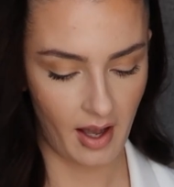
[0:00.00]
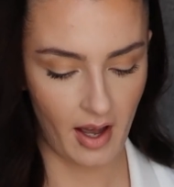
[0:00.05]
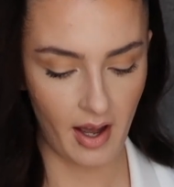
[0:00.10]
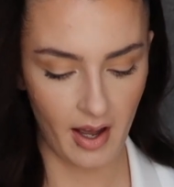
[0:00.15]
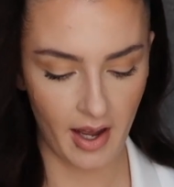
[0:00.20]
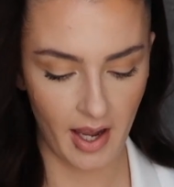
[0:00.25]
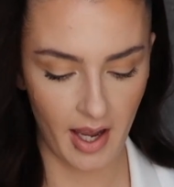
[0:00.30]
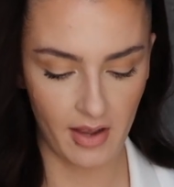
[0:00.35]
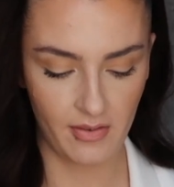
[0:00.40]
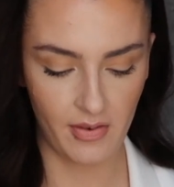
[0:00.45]

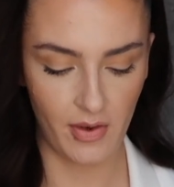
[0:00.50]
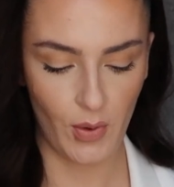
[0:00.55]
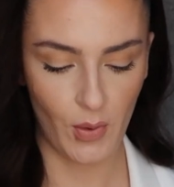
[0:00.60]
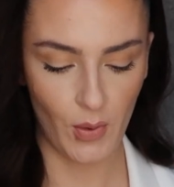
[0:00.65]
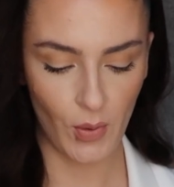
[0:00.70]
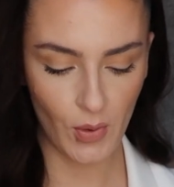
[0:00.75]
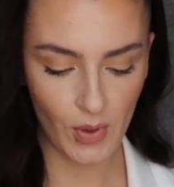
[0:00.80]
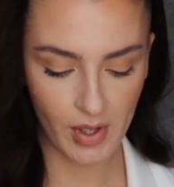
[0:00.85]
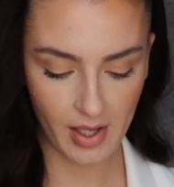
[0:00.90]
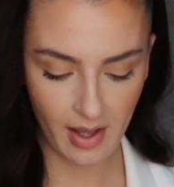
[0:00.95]

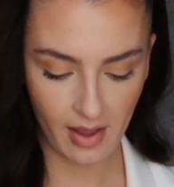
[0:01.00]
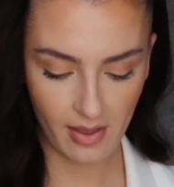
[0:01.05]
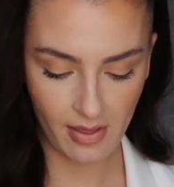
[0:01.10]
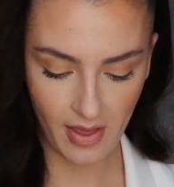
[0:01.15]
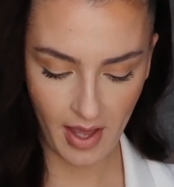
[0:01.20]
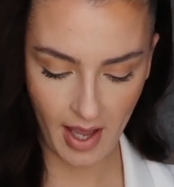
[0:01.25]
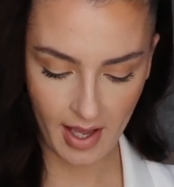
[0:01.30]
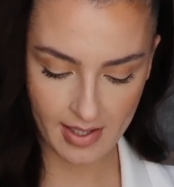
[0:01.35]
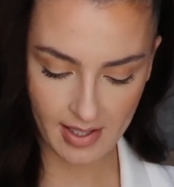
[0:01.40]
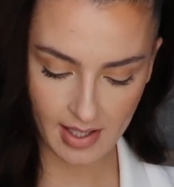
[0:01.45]
I've ordered
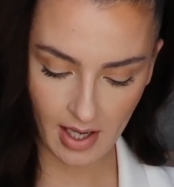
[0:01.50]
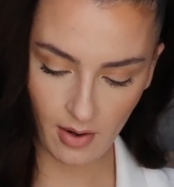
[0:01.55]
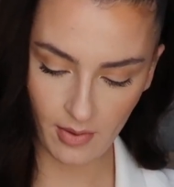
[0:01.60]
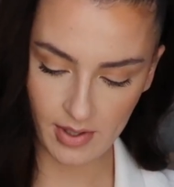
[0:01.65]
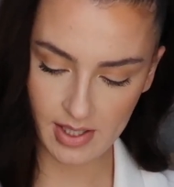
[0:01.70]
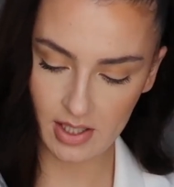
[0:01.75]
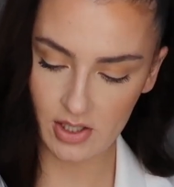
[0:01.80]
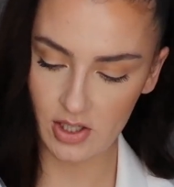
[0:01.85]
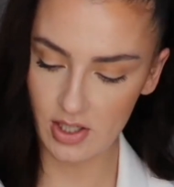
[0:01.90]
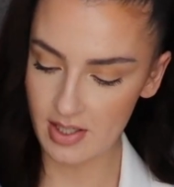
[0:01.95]
this. Oh,
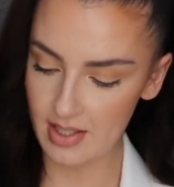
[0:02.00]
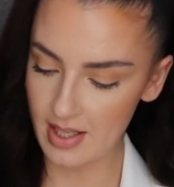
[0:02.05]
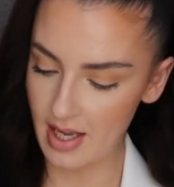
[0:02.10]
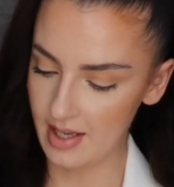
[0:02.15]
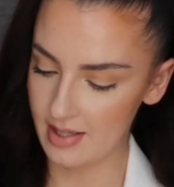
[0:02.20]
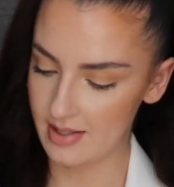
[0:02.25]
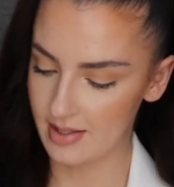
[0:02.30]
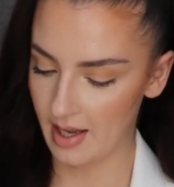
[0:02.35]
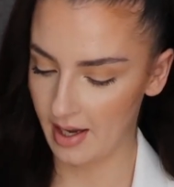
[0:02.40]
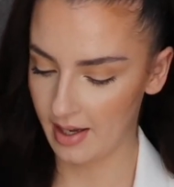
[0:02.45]
is it just
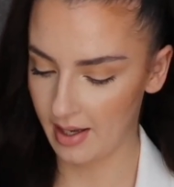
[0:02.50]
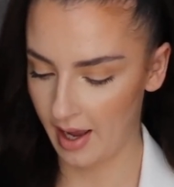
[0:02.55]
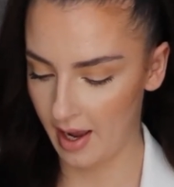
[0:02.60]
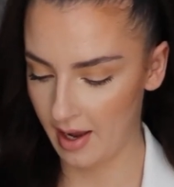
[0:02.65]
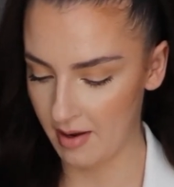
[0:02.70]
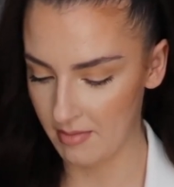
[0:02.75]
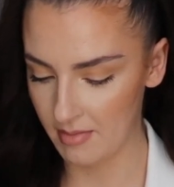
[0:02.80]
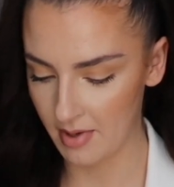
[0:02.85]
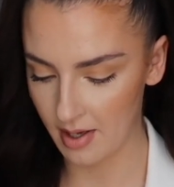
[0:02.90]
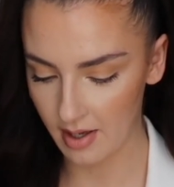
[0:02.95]
this that
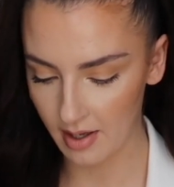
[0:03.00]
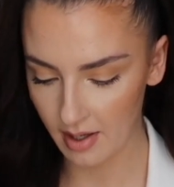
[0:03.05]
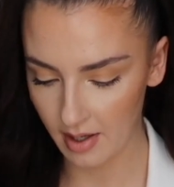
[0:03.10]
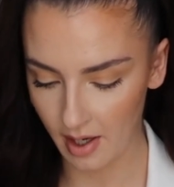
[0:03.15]
came?